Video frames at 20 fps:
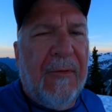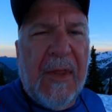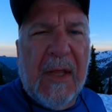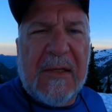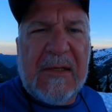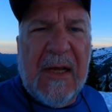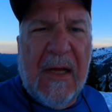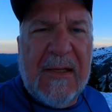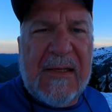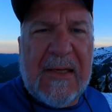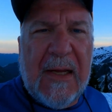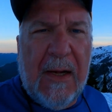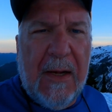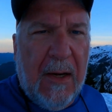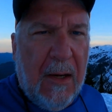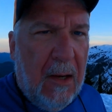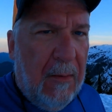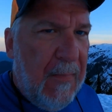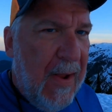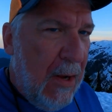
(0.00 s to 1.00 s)
the sun
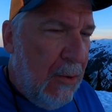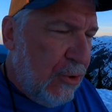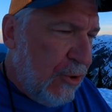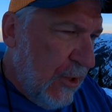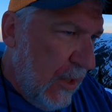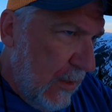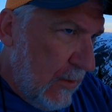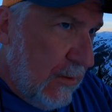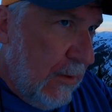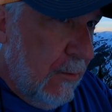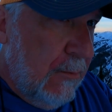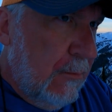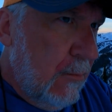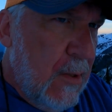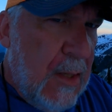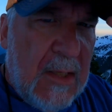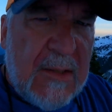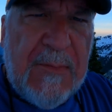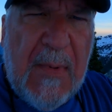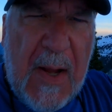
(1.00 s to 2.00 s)
setting on Mount Shuckson.
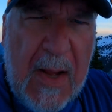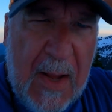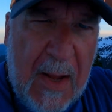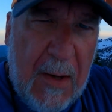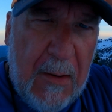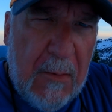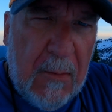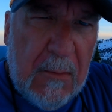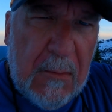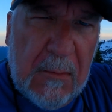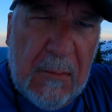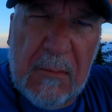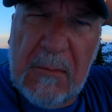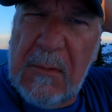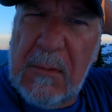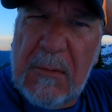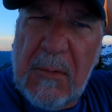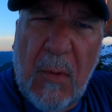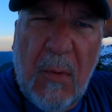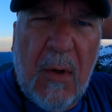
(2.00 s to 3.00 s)
How's my hat?
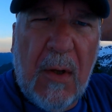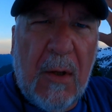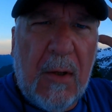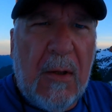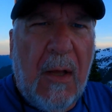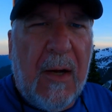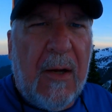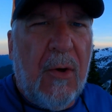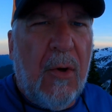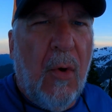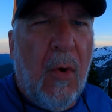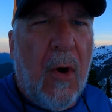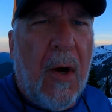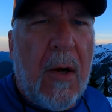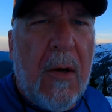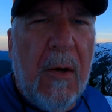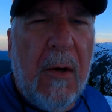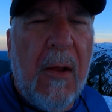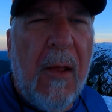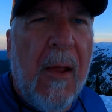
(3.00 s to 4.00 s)
I want to look like a
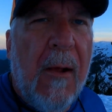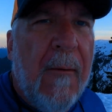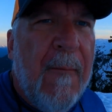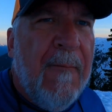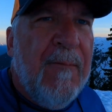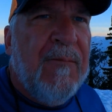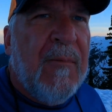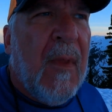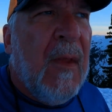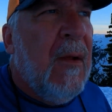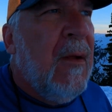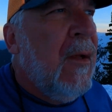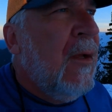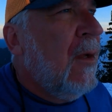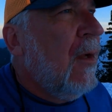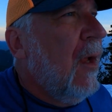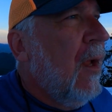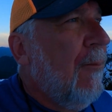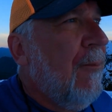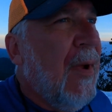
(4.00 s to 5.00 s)
dork.
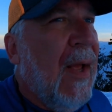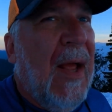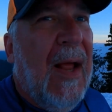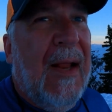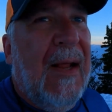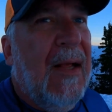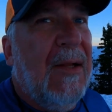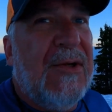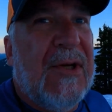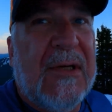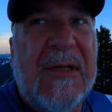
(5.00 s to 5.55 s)
But it